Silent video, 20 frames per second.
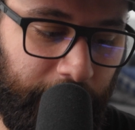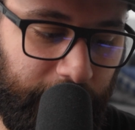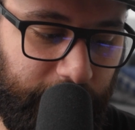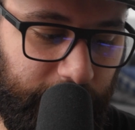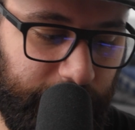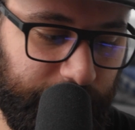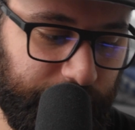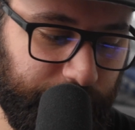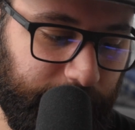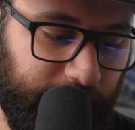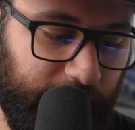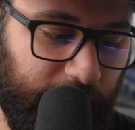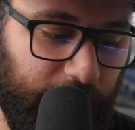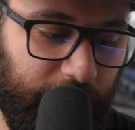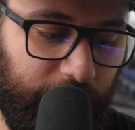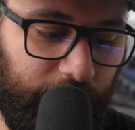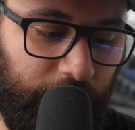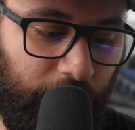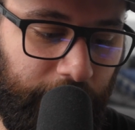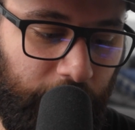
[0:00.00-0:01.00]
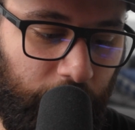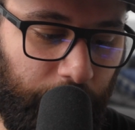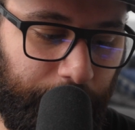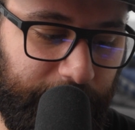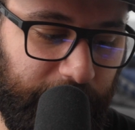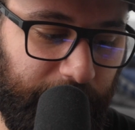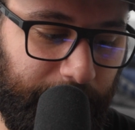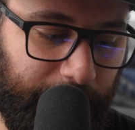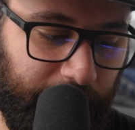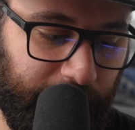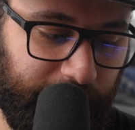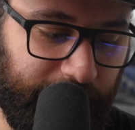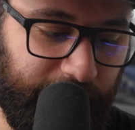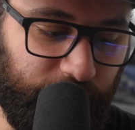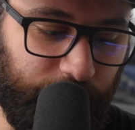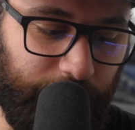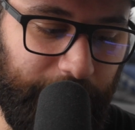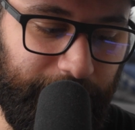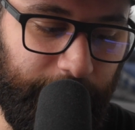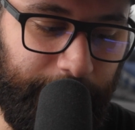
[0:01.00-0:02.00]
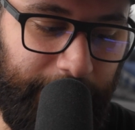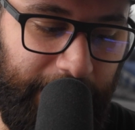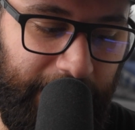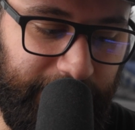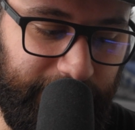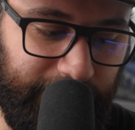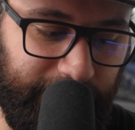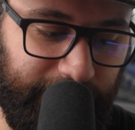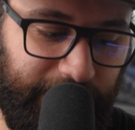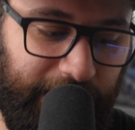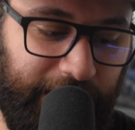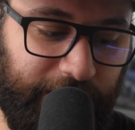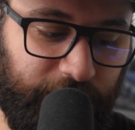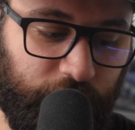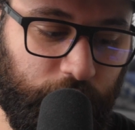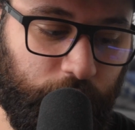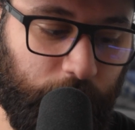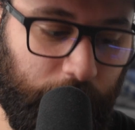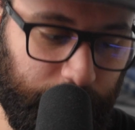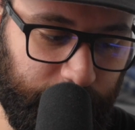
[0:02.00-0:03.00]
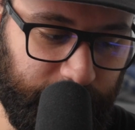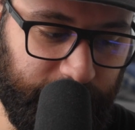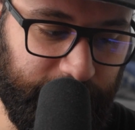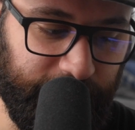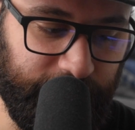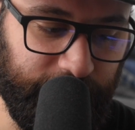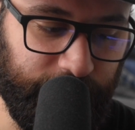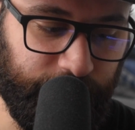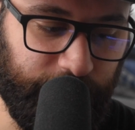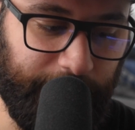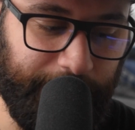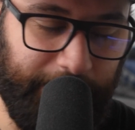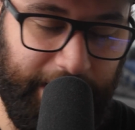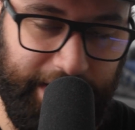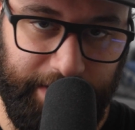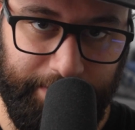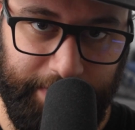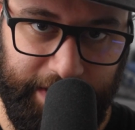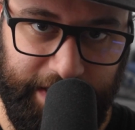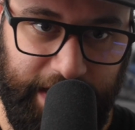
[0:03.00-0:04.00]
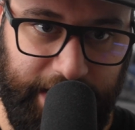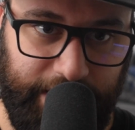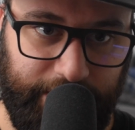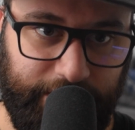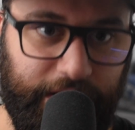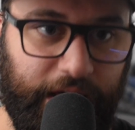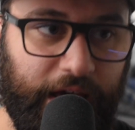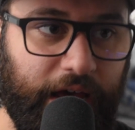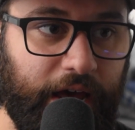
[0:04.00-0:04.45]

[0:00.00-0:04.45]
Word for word: our country. God help the Americans we have abandoned. End quote. This is from Megan McCain.